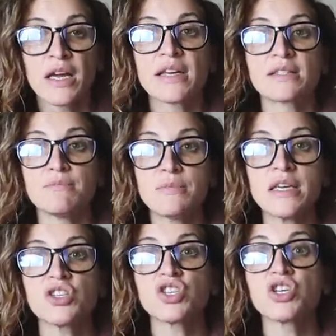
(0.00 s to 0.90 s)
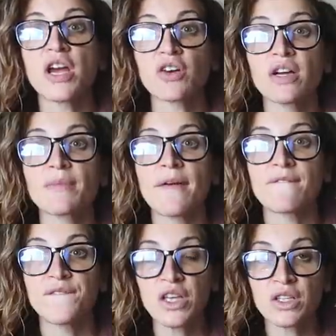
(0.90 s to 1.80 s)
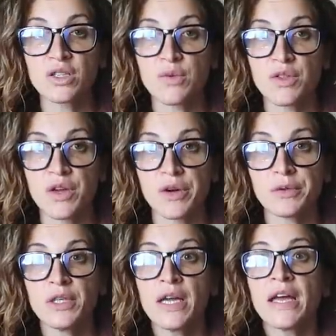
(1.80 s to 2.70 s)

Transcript: It's me sharing my feelings with you.